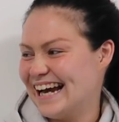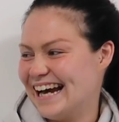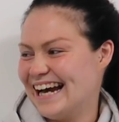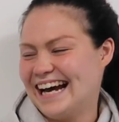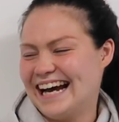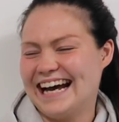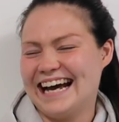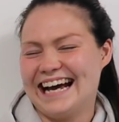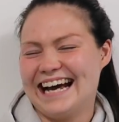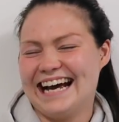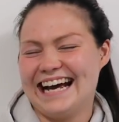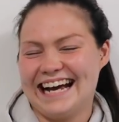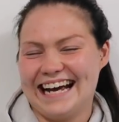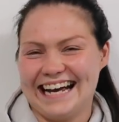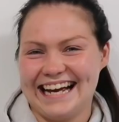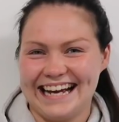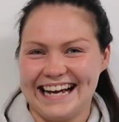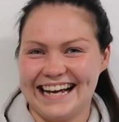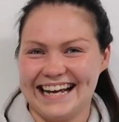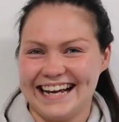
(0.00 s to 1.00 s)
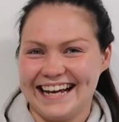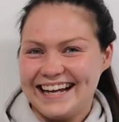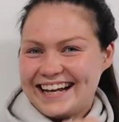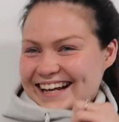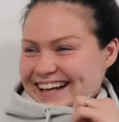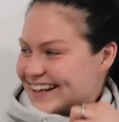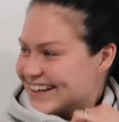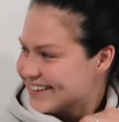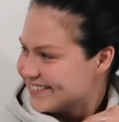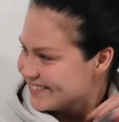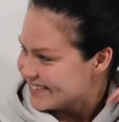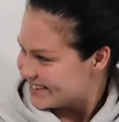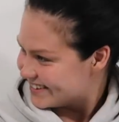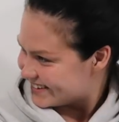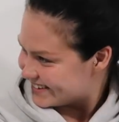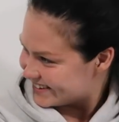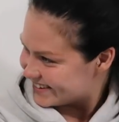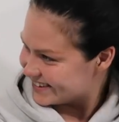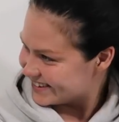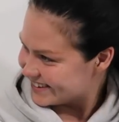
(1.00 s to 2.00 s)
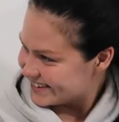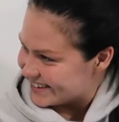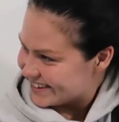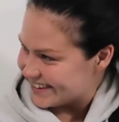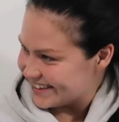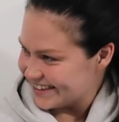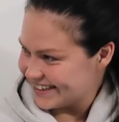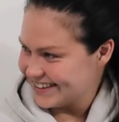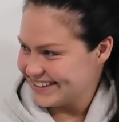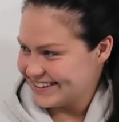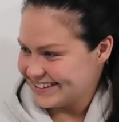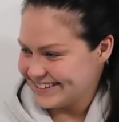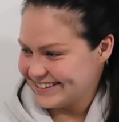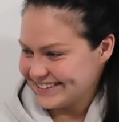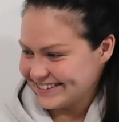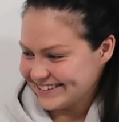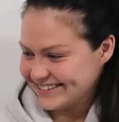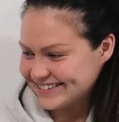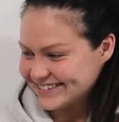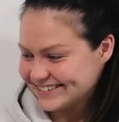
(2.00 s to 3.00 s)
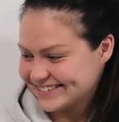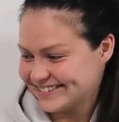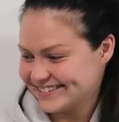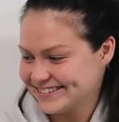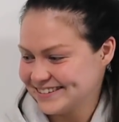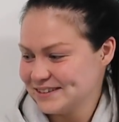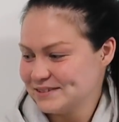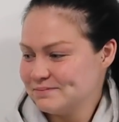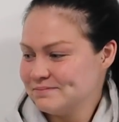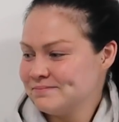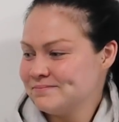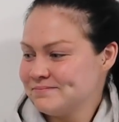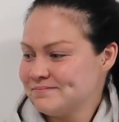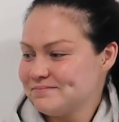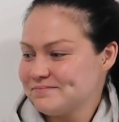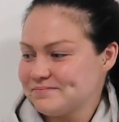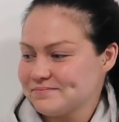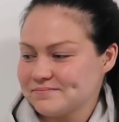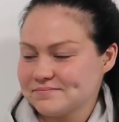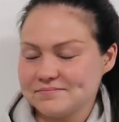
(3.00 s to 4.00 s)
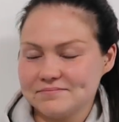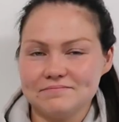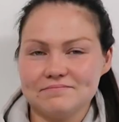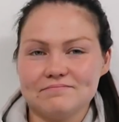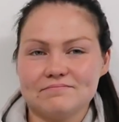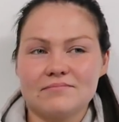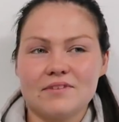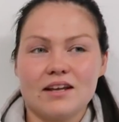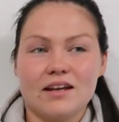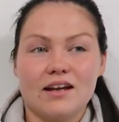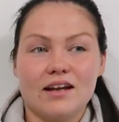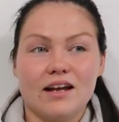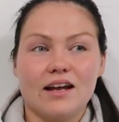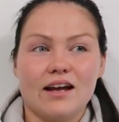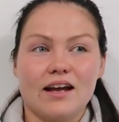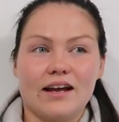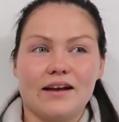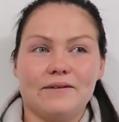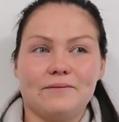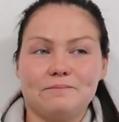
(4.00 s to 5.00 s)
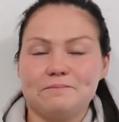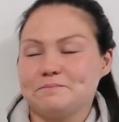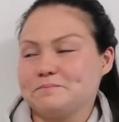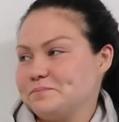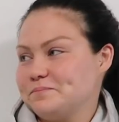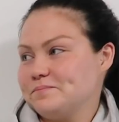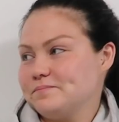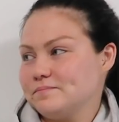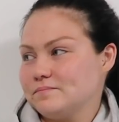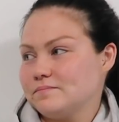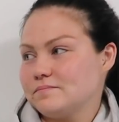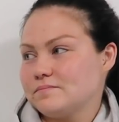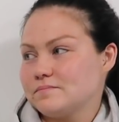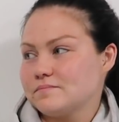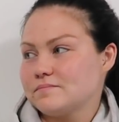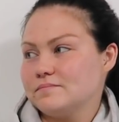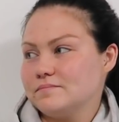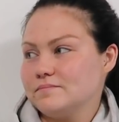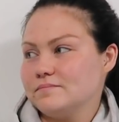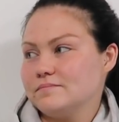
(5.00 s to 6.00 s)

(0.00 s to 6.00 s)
(silent)